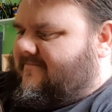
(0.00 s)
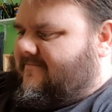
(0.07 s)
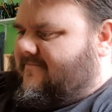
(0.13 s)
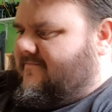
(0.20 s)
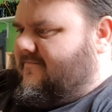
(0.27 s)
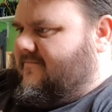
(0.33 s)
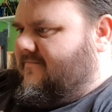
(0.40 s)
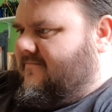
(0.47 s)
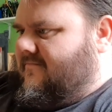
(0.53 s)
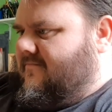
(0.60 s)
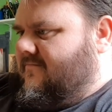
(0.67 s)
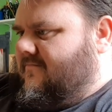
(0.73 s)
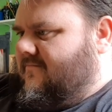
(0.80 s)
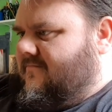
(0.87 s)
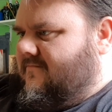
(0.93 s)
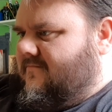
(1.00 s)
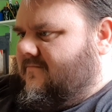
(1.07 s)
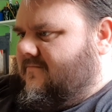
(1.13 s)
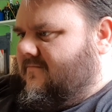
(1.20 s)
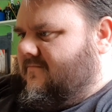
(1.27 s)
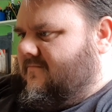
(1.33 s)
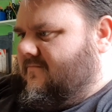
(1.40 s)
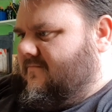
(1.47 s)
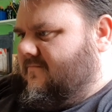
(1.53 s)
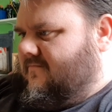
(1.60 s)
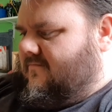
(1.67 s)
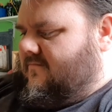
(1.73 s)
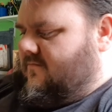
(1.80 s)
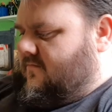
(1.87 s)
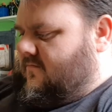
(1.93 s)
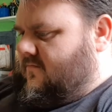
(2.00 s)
(no one is talking)